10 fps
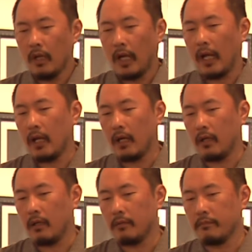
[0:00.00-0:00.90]
I,
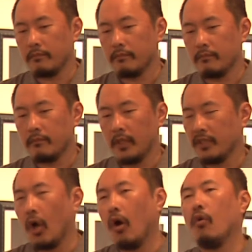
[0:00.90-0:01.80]
um,
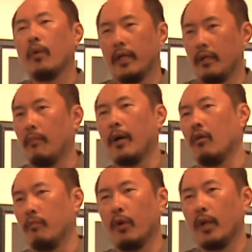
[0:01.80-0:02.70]
it's always
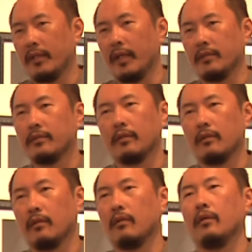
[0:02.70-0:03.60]
about politics,
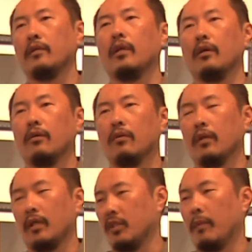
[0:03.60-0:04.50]
you know,
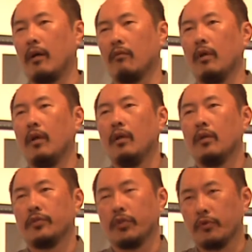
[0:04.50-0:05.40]
it's about
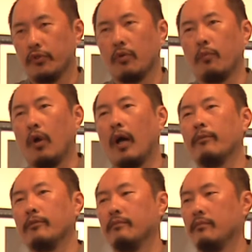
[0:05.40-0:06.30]
social
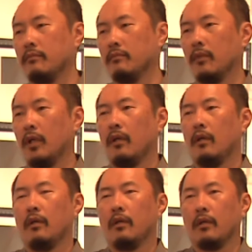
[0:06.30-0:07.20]
problem,
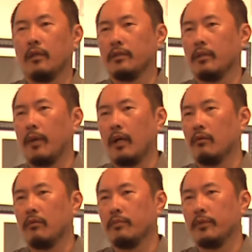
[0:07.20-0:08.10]
it's
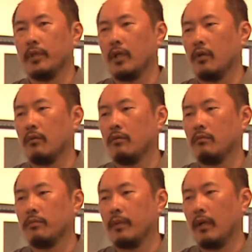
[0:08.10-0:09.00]
about, you know,
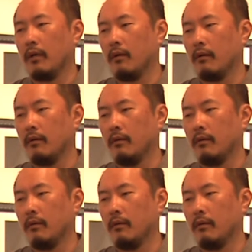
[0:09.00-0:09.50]
uh,